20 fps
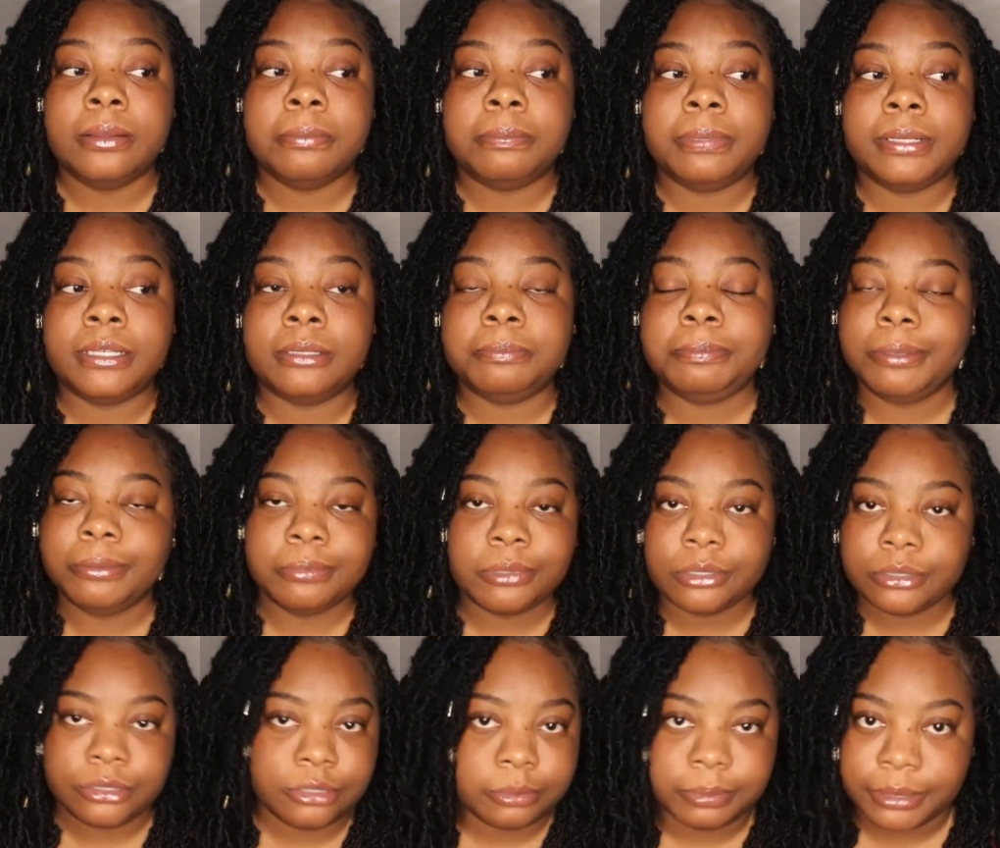But people
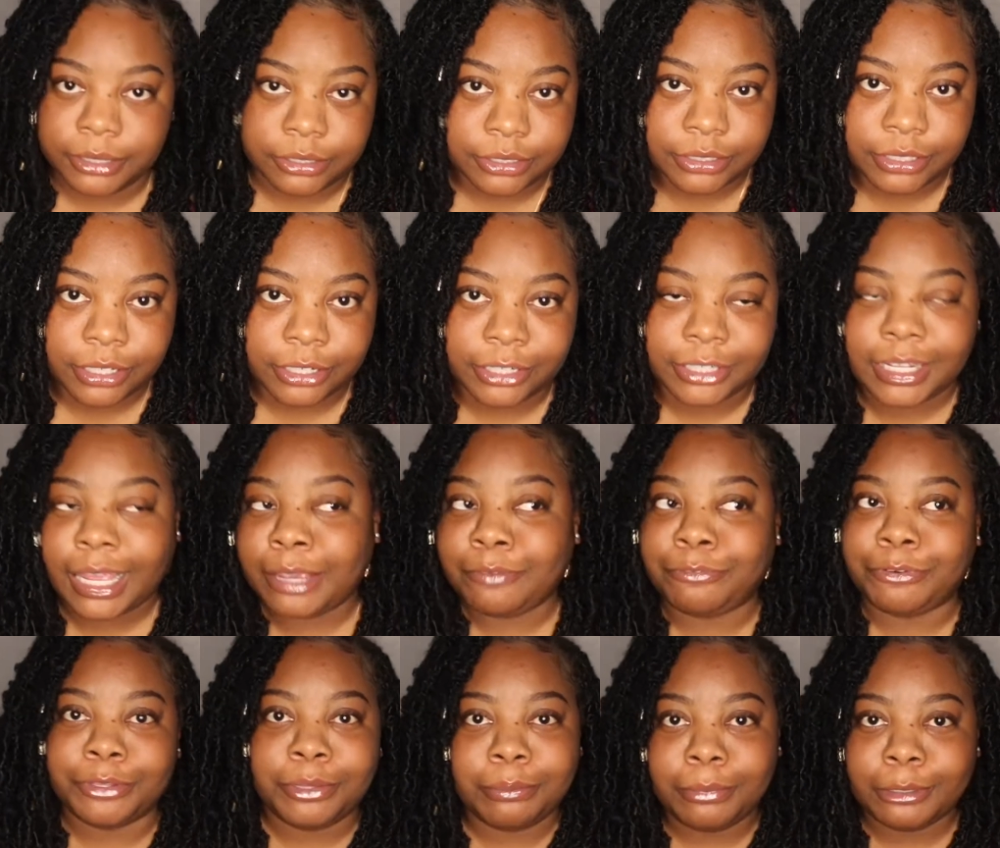don't use blinkers here. Like,
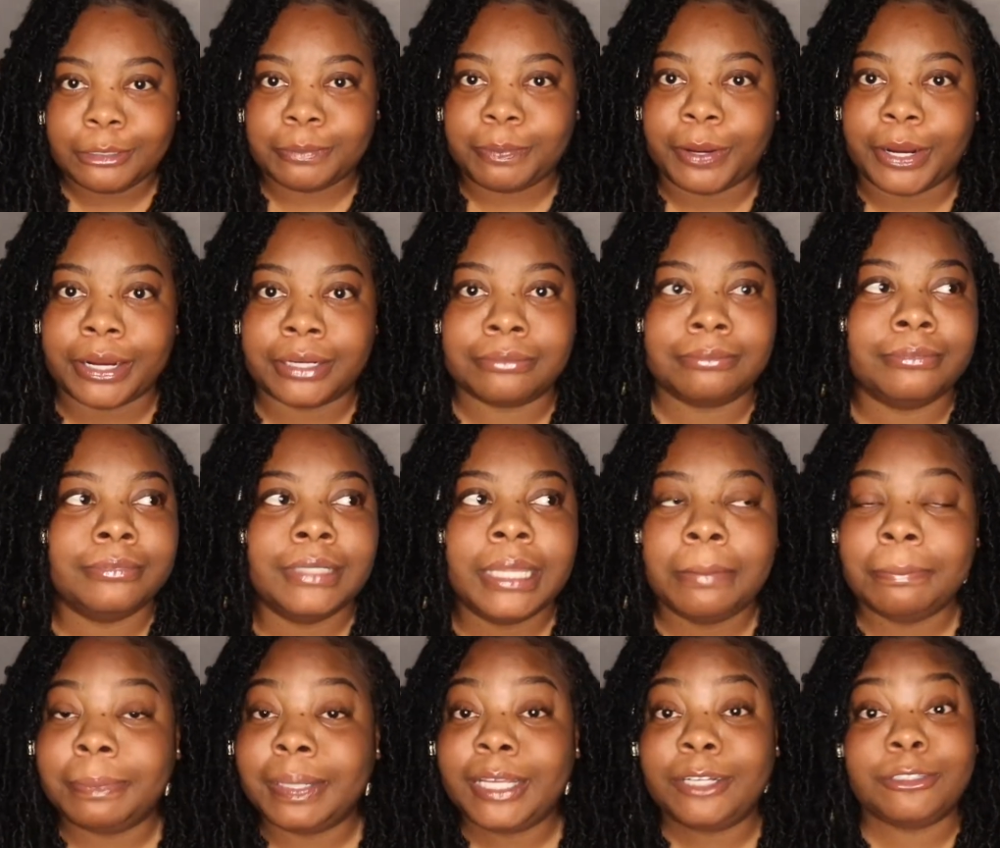for the most part,
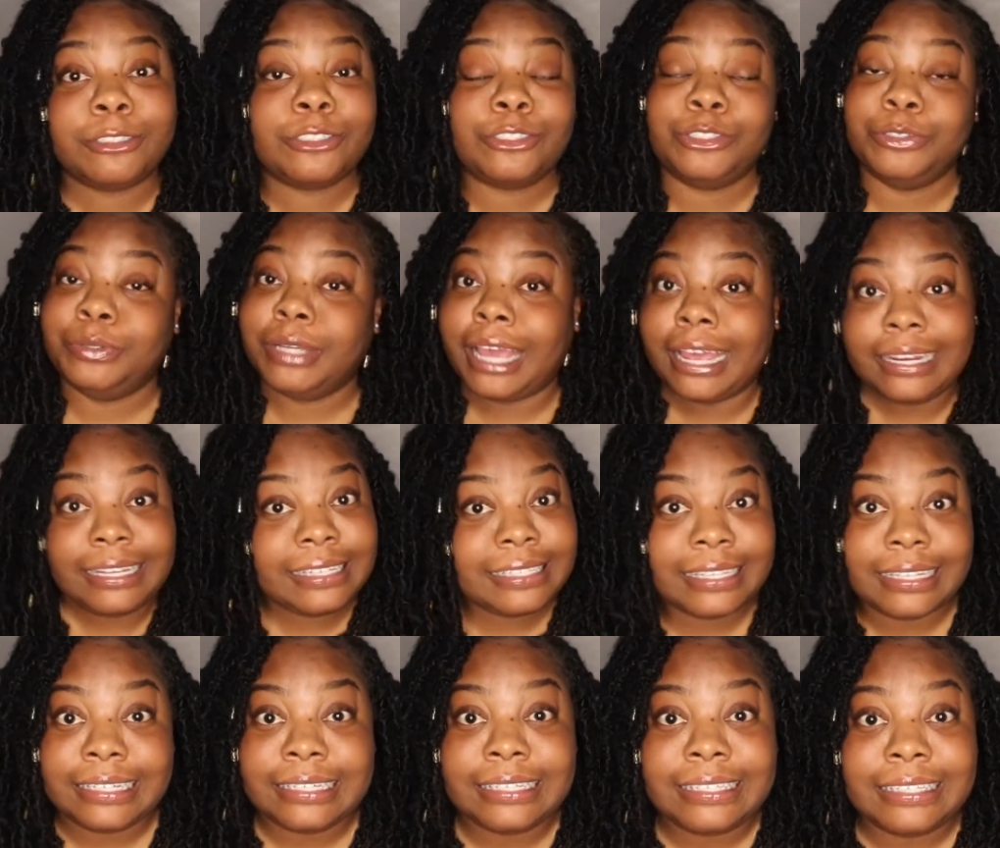blinkers do not
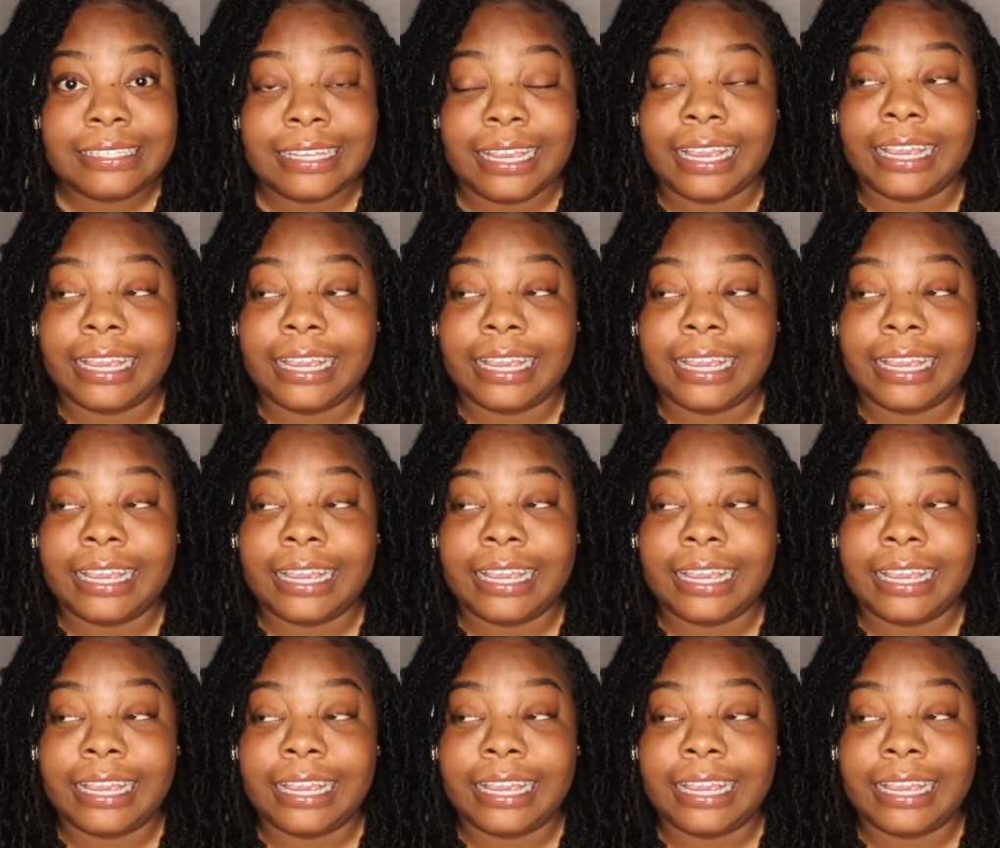exist.